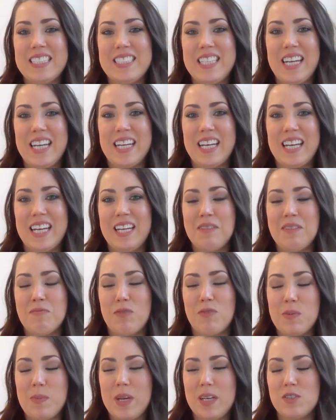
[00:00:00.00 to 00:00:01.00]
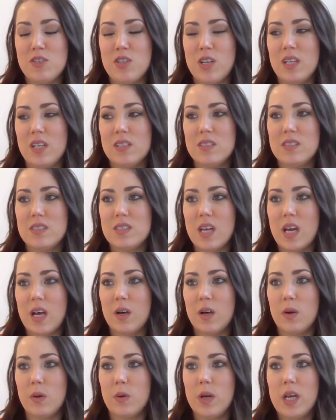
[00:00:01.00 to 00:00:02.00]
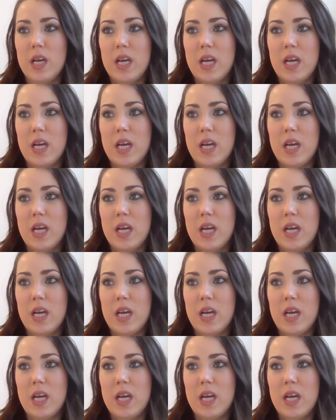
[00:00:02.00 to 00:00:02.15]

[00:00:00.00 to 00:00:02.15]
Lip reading: data and information. So